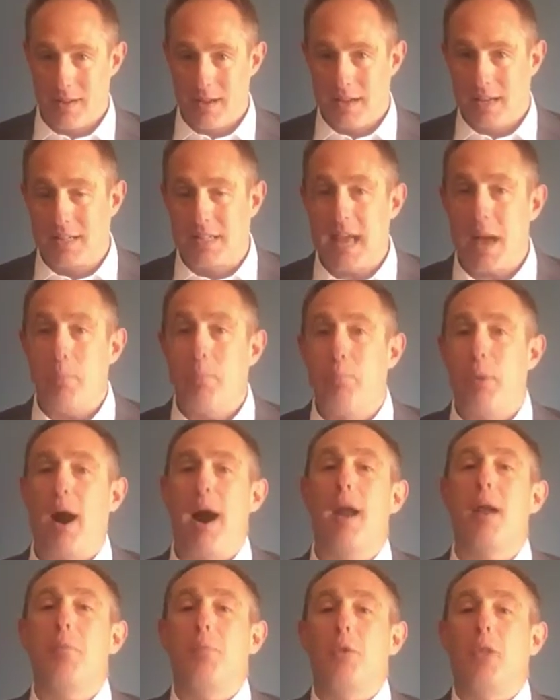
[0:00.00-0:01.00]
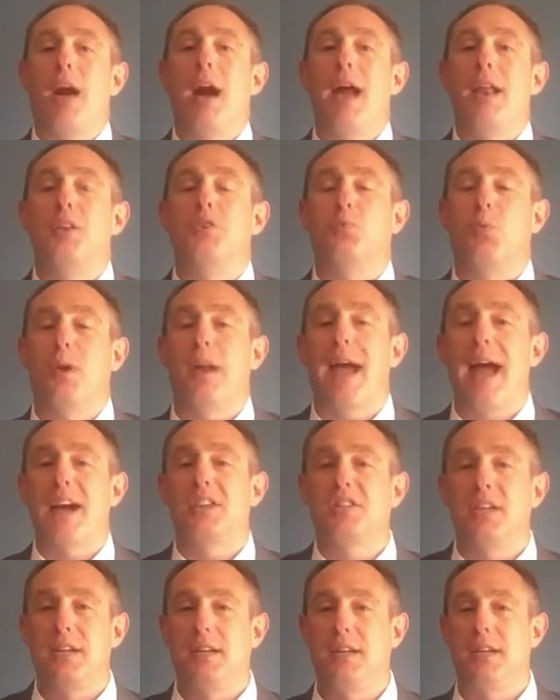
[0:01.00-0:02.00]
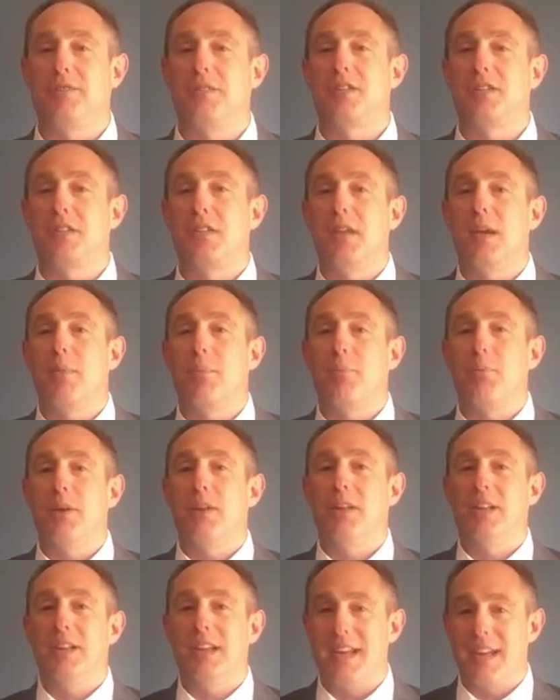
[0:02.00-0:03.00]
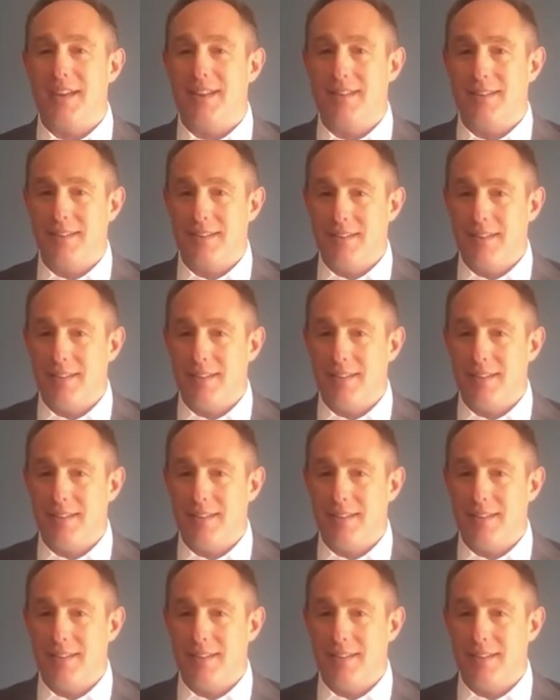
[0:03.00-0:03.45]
because that bottom line is what actually gives us the ability